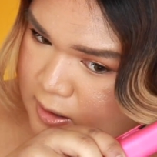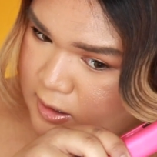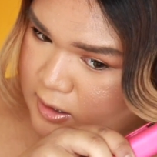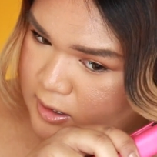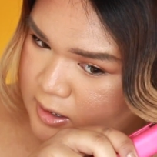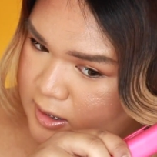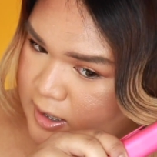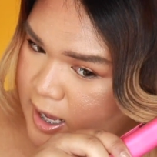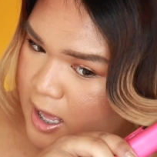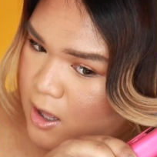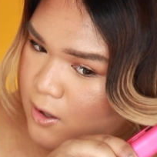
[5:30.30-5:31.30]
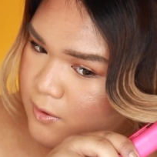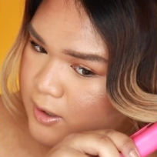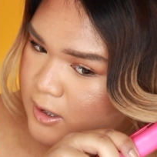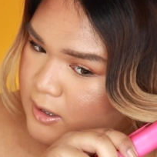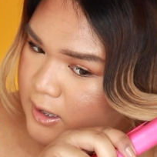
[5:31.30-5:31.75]
and then out,
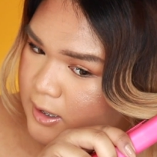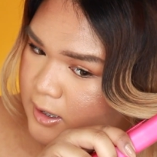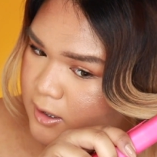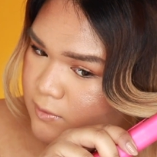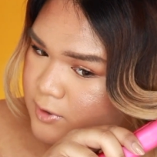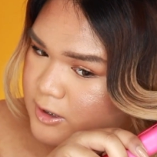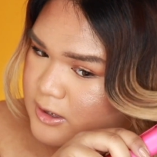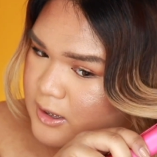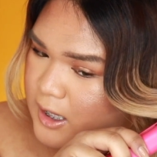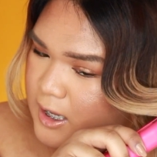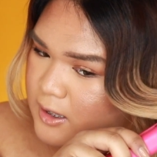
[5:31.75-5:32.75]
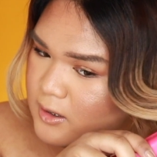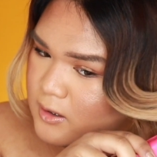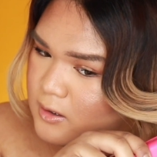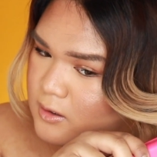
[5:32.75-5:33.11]
and then inwards again.